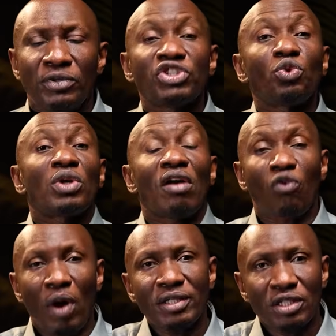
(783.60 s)
She would
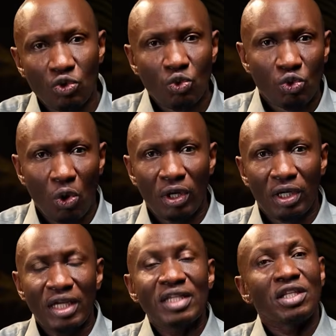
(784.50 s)
have wanted to
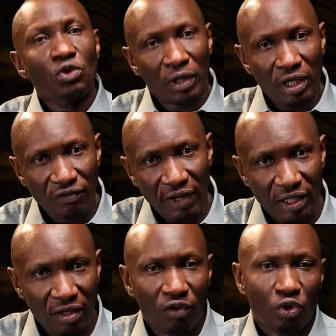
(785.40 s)
talk. Is it okay if I
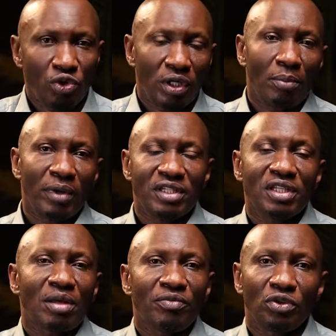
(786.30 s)
gave out your number? Is
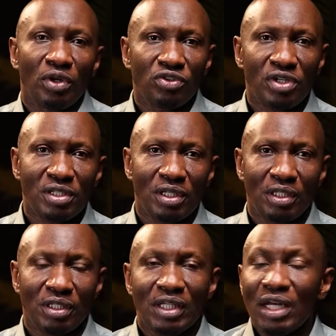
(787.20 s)
it something you're interested
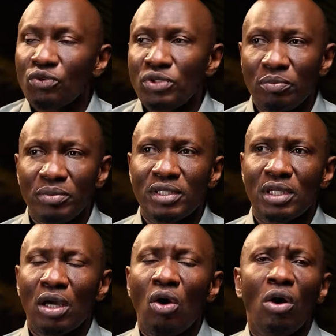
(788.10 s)
in? Then I would simply
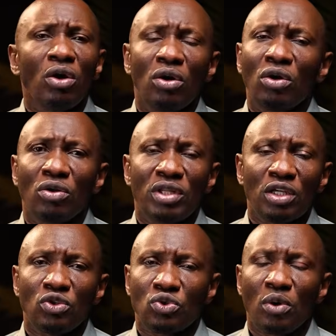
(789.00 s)
say, oh, no,
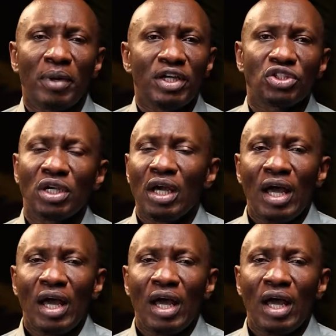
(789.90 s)
thank you so much.